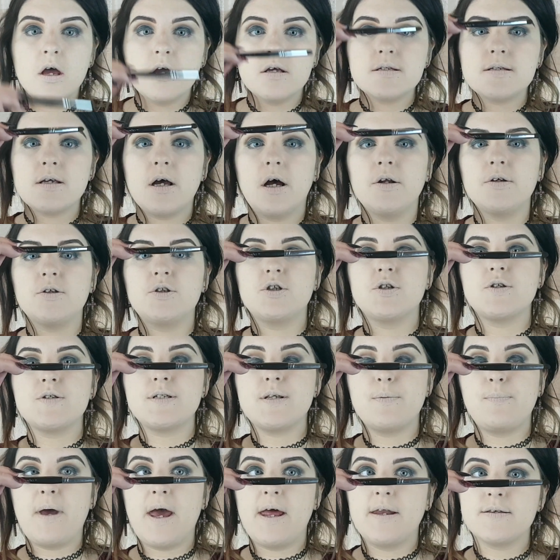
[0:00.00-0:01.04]
So on
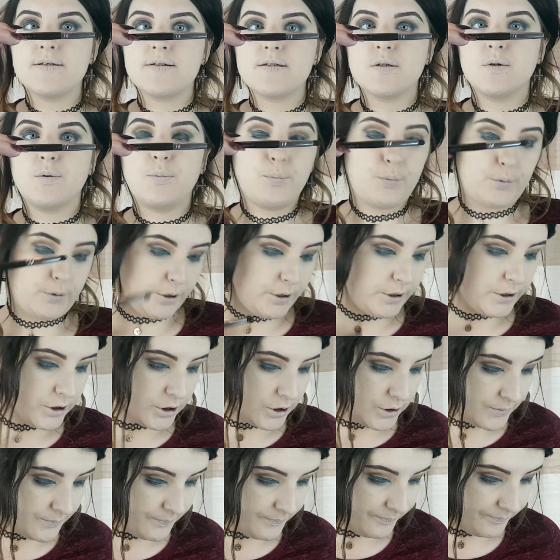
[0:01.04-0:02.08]
just a pencil
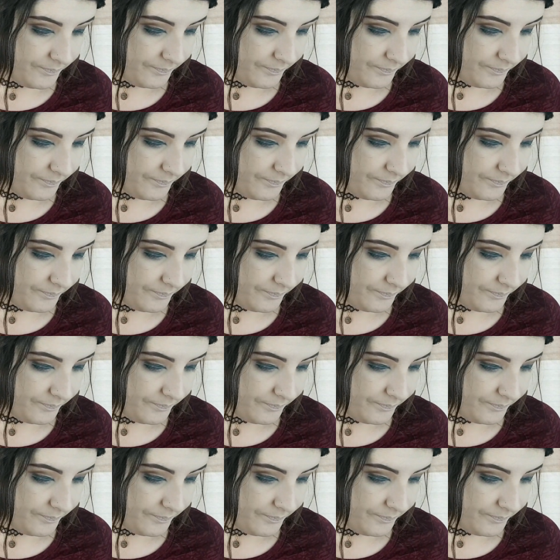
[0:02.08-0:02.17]
brush,